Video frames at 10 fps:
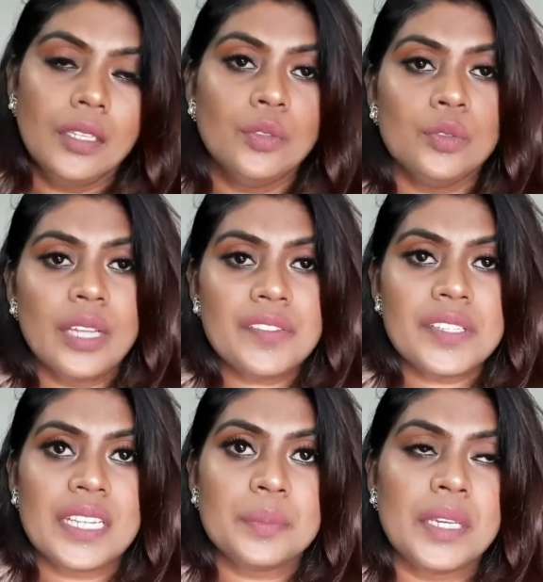You would have
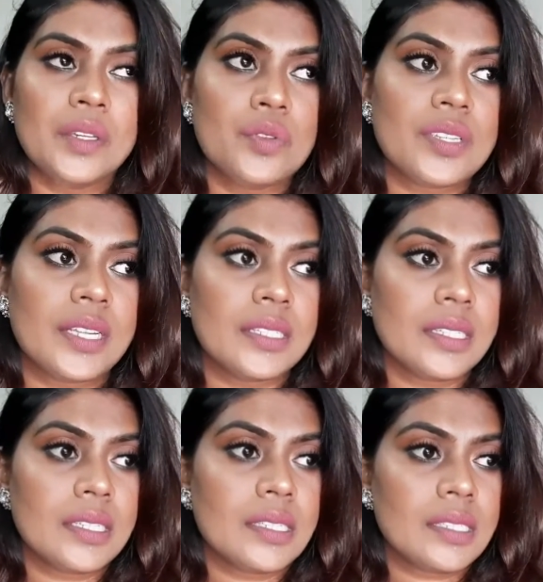seen me using
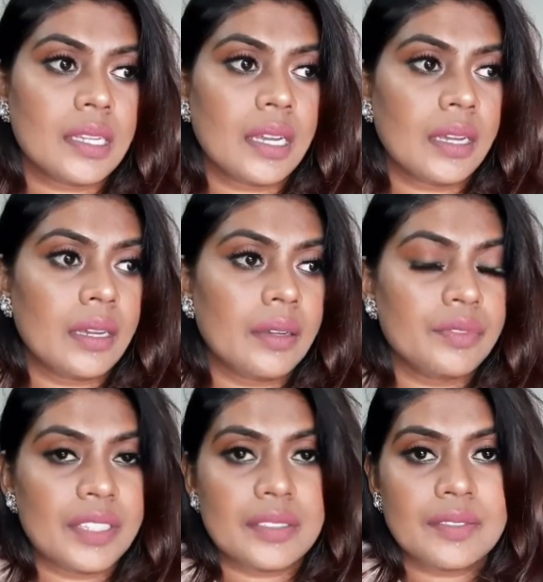this
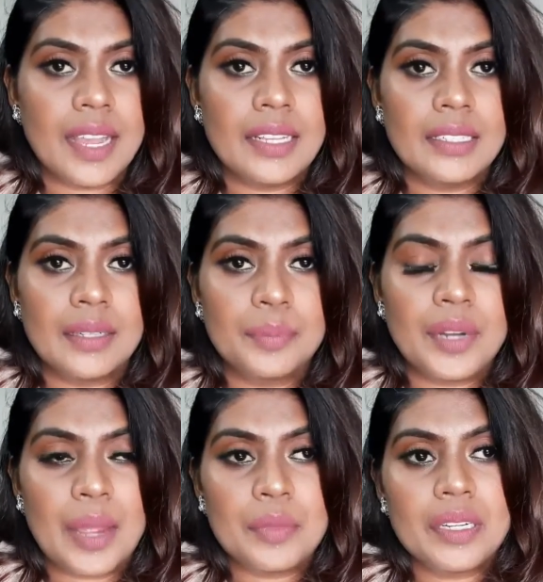Wet n Wild
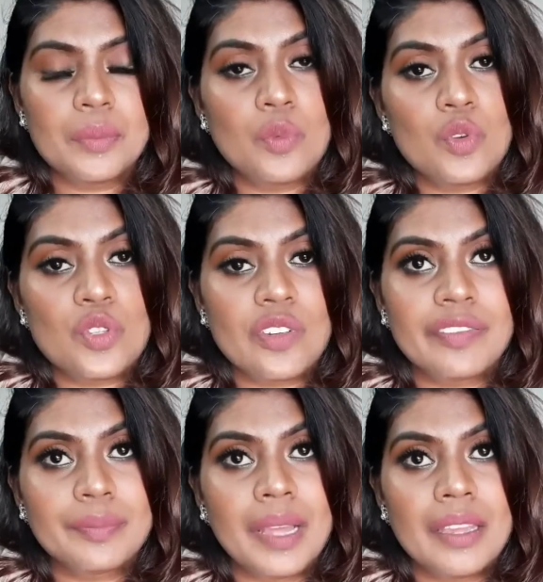primer in most
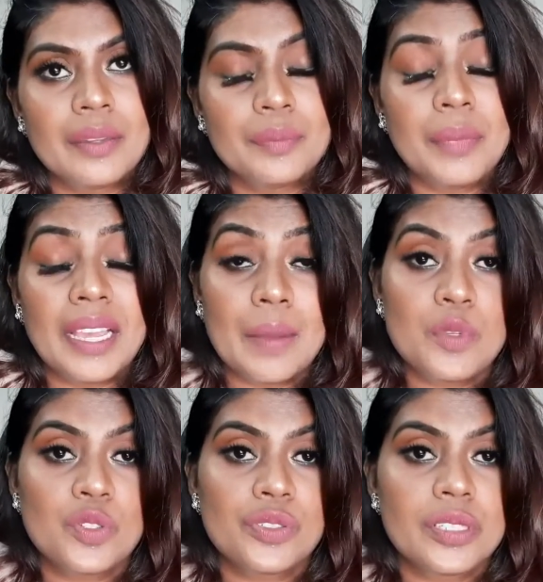of my
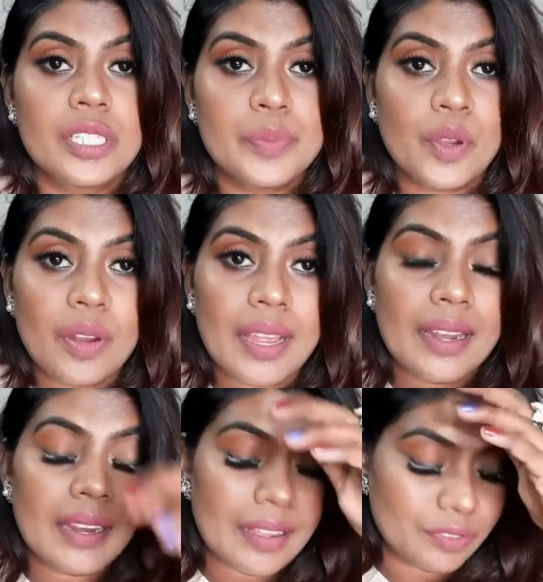makeup tutorials because I
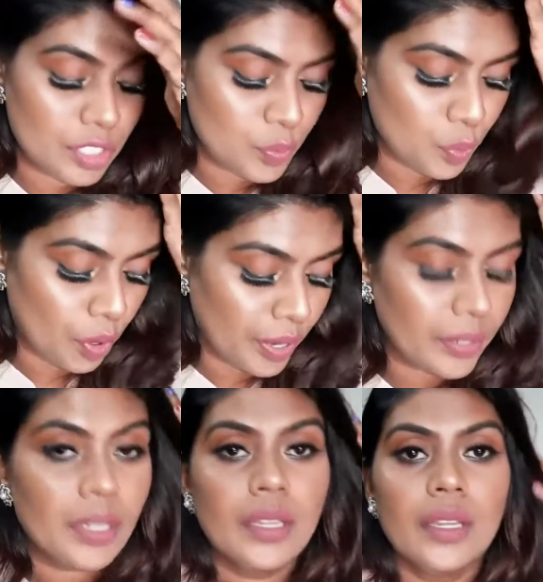love this
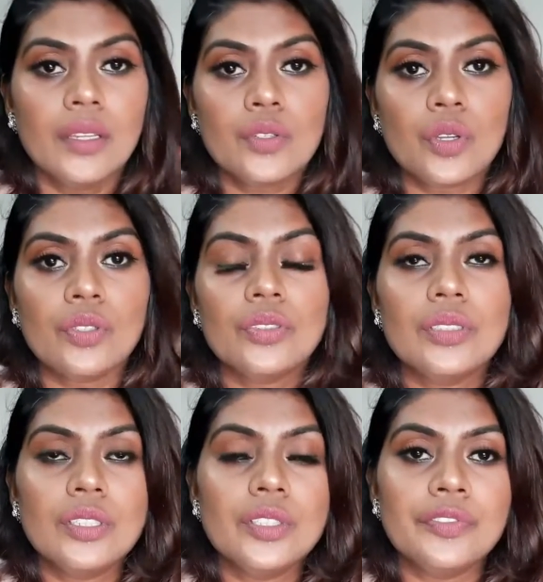product. So
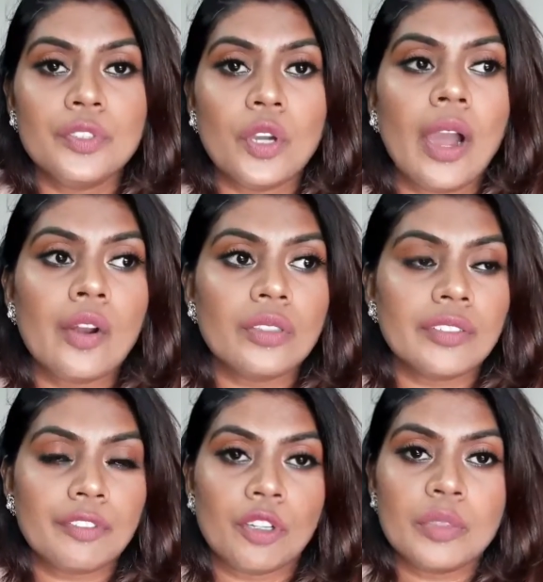if you are on
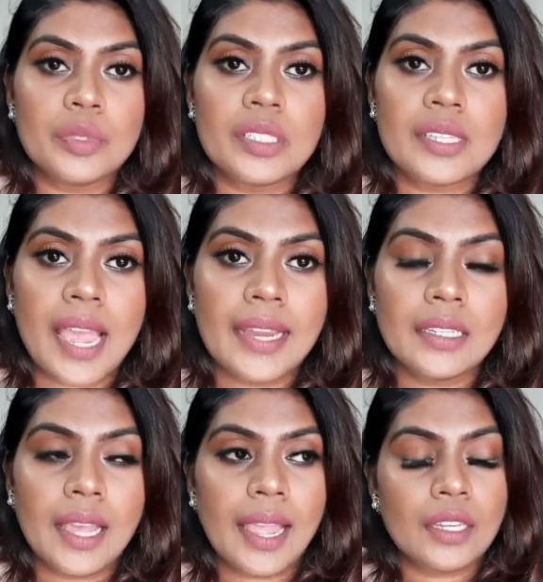the affordable
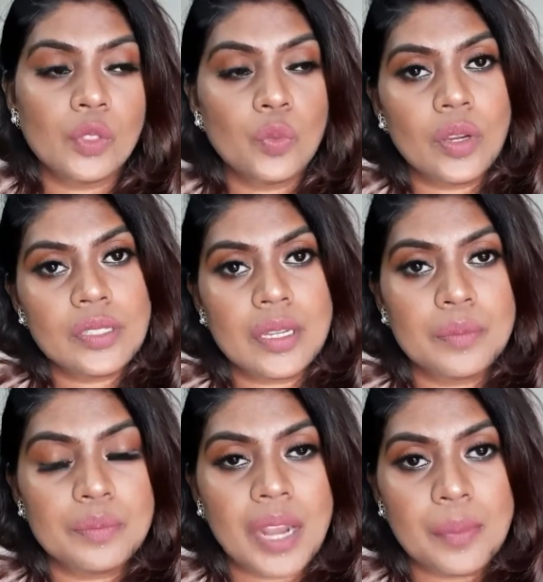side and you want
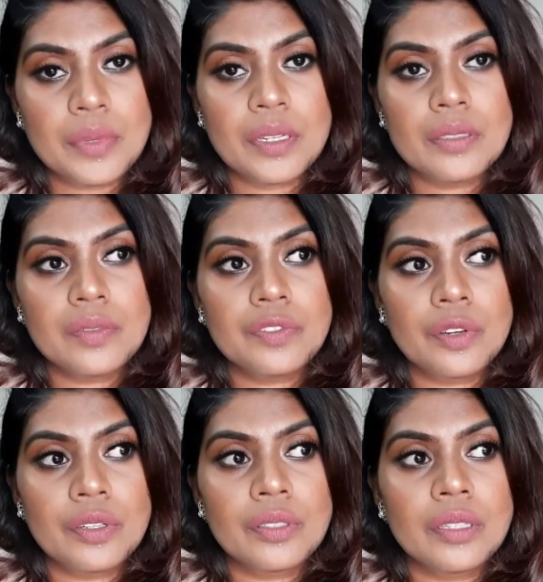some primer
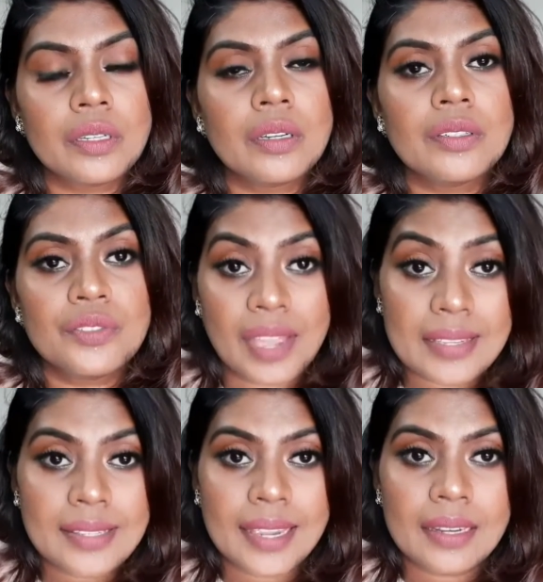for the dry
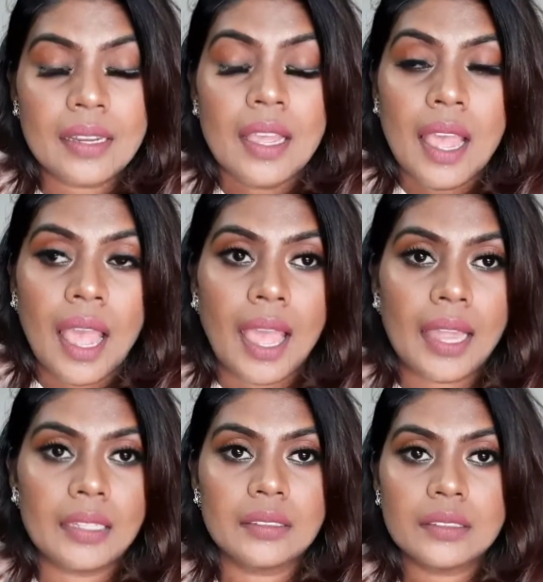skin,
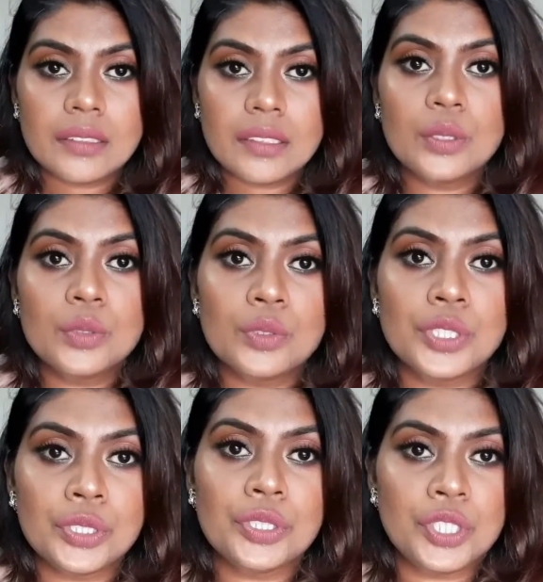and you
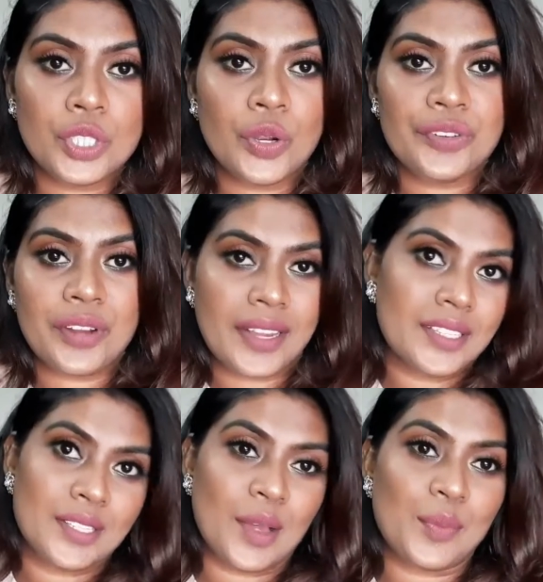should sure try
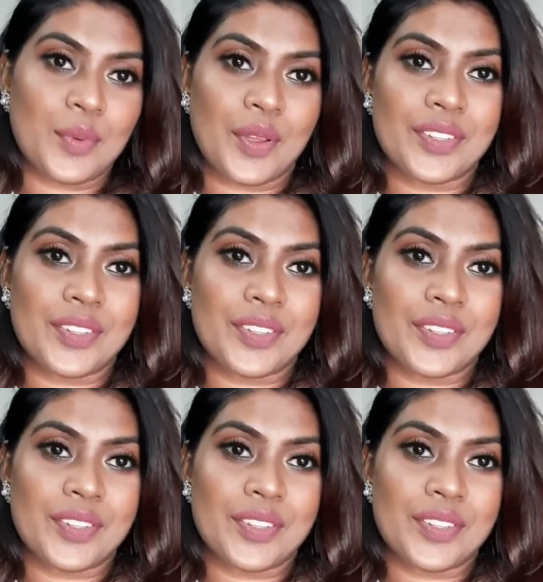this out,